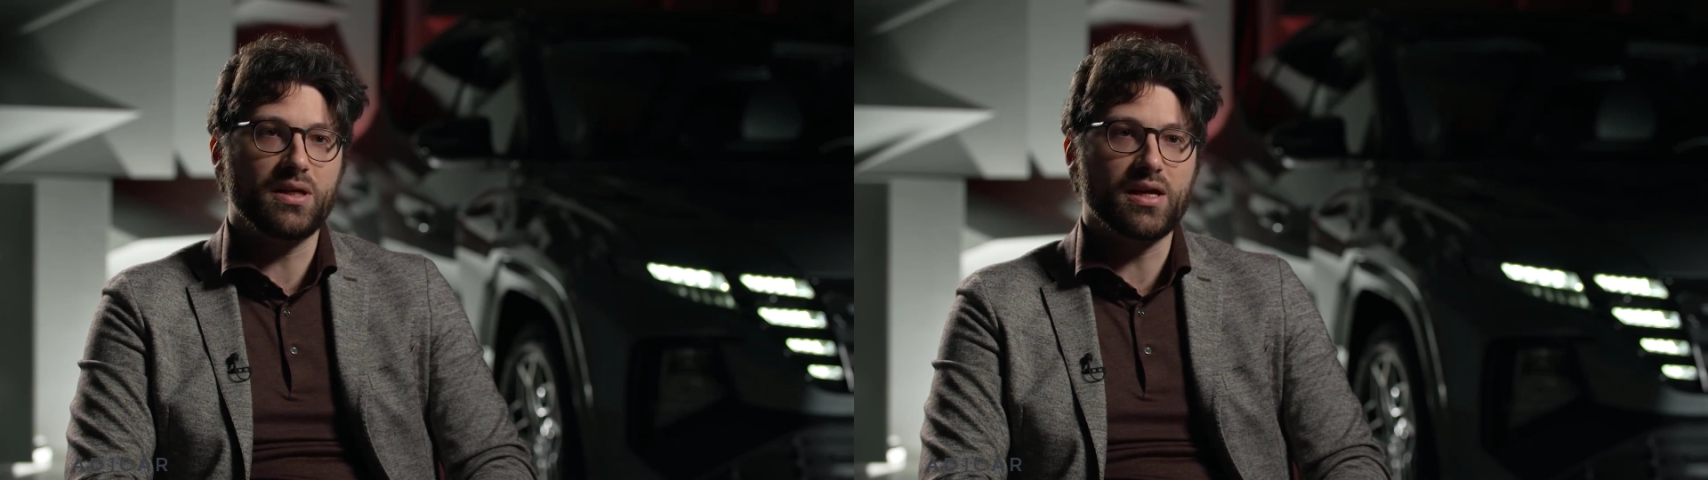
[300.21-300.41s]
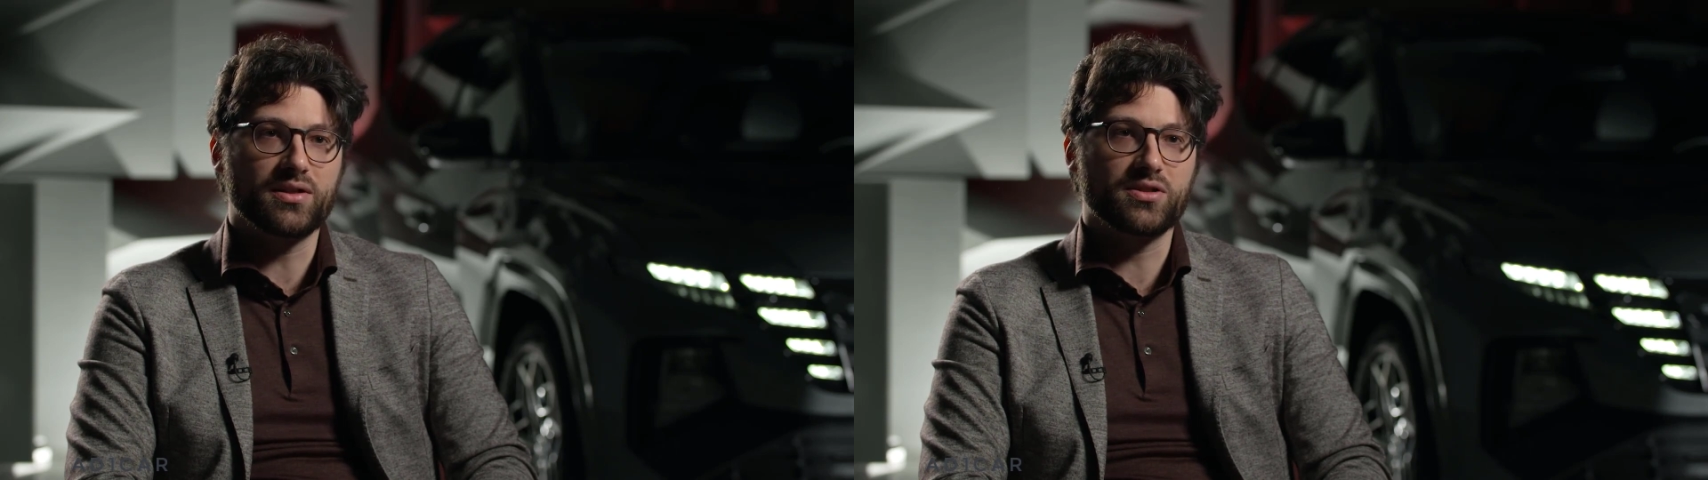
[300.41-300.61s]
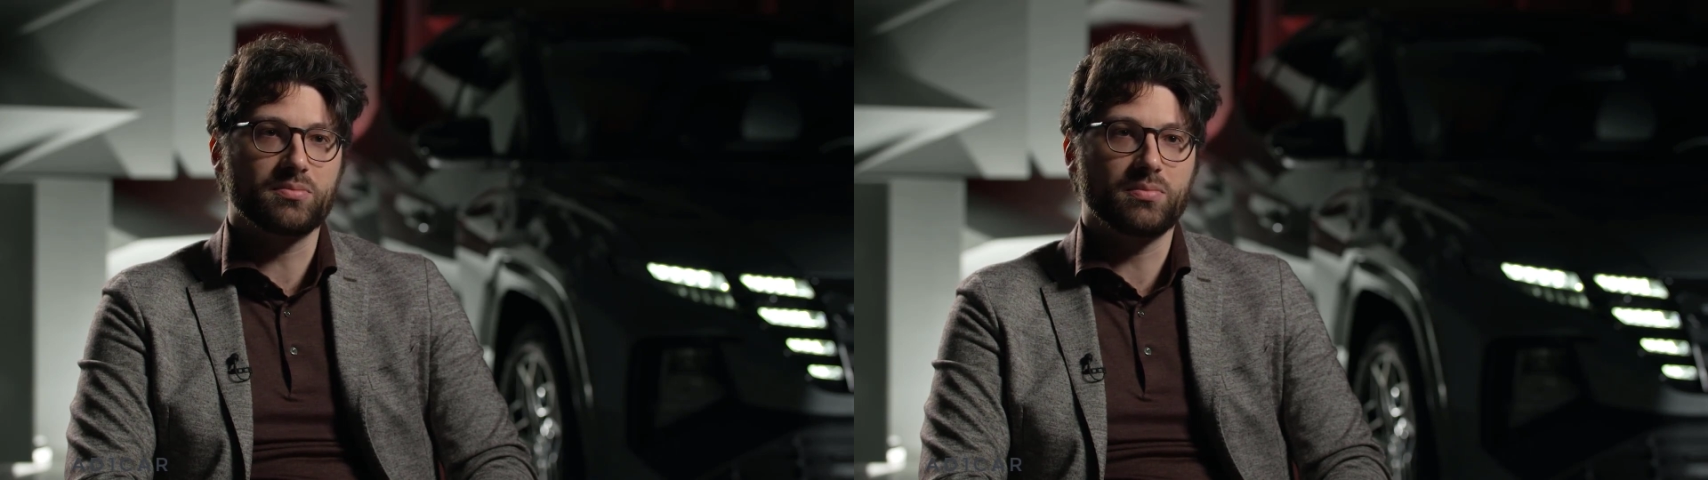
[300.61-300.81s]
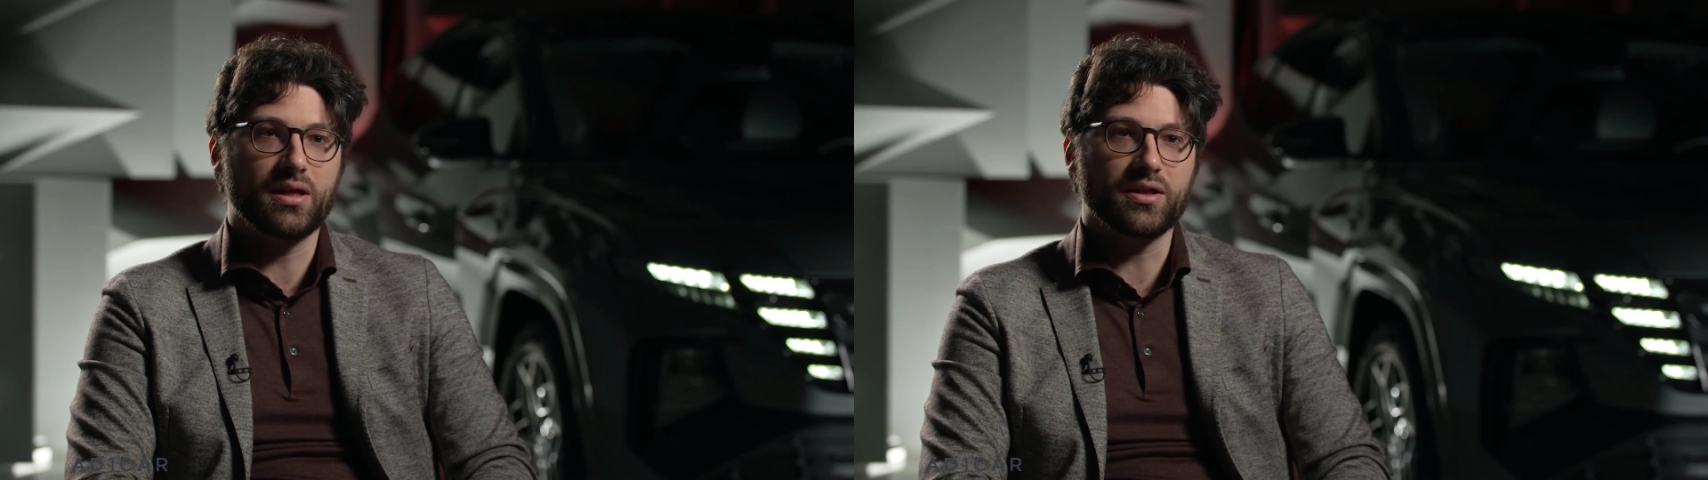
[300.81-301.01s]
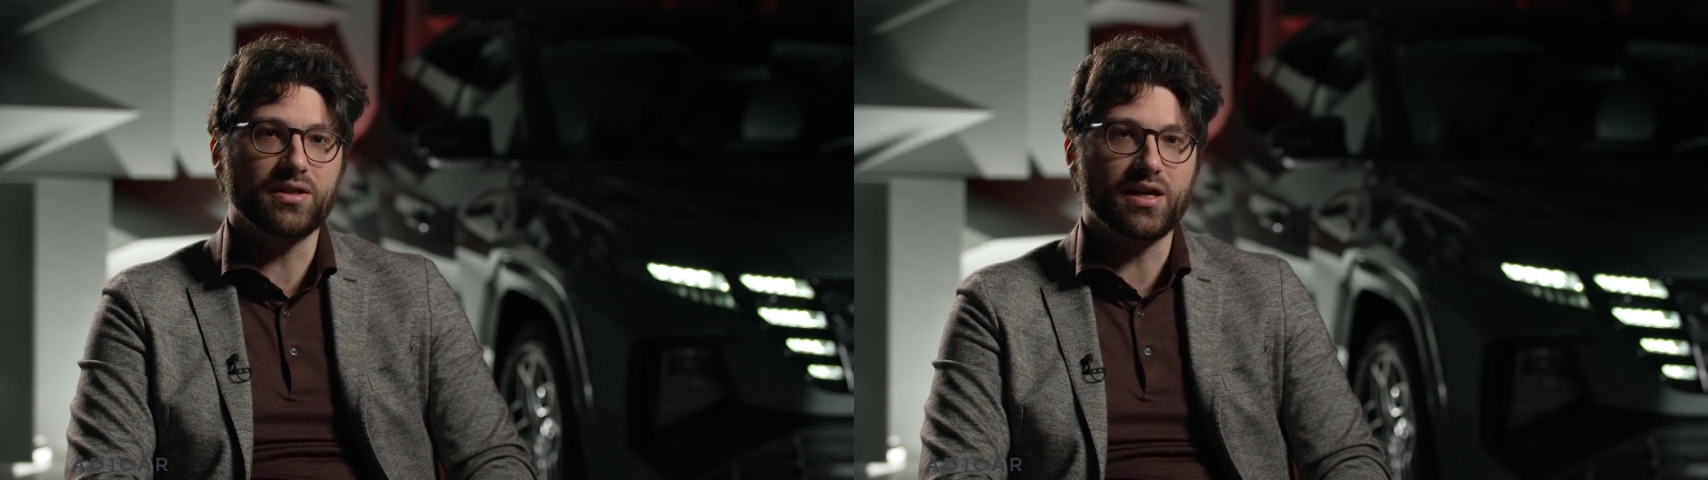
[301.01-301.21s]
PS
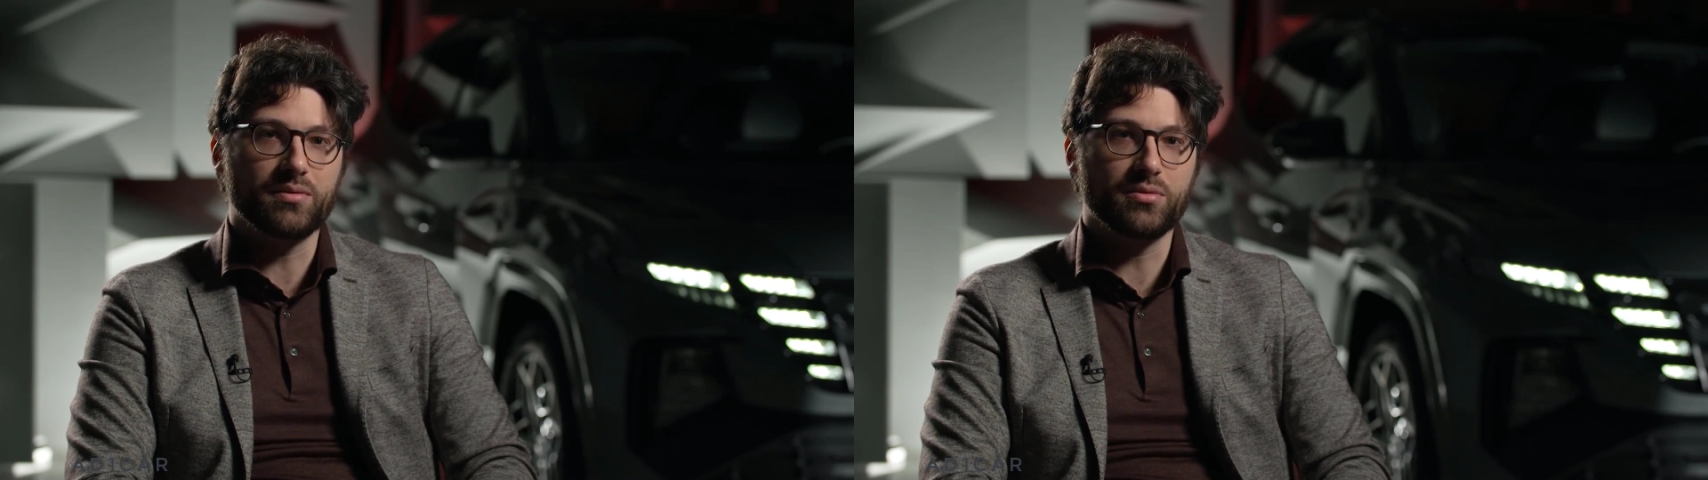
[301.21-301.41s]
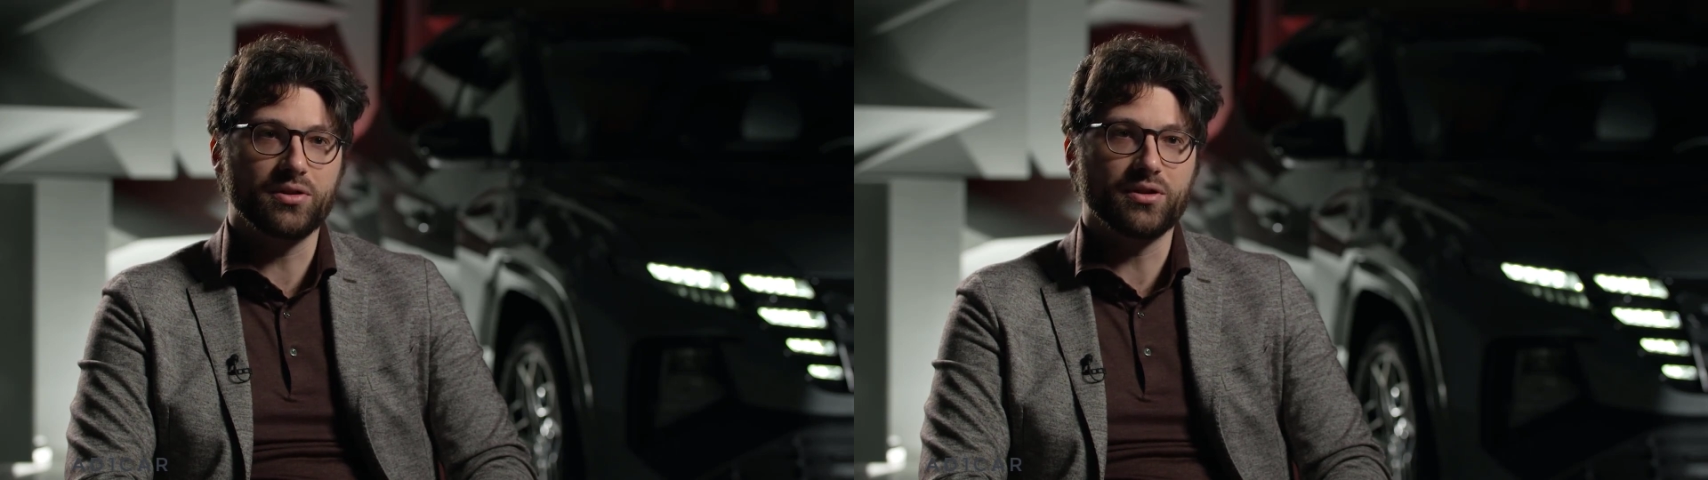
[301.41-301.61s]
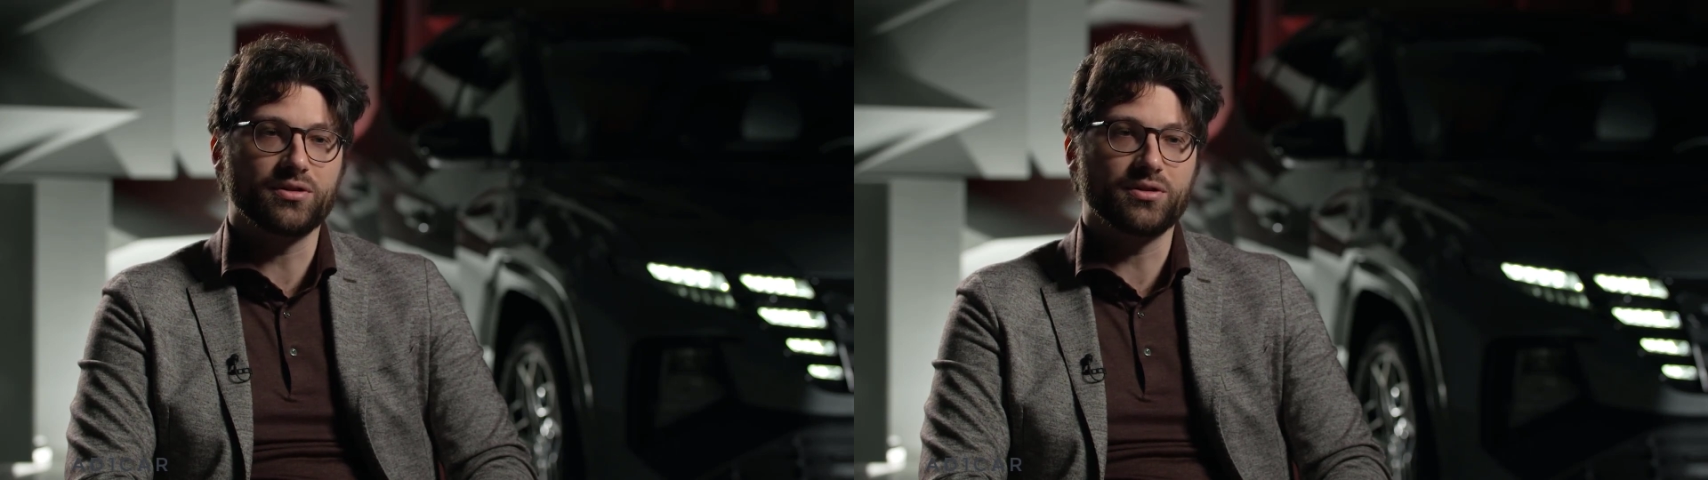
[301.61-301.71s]
plug-in hybrid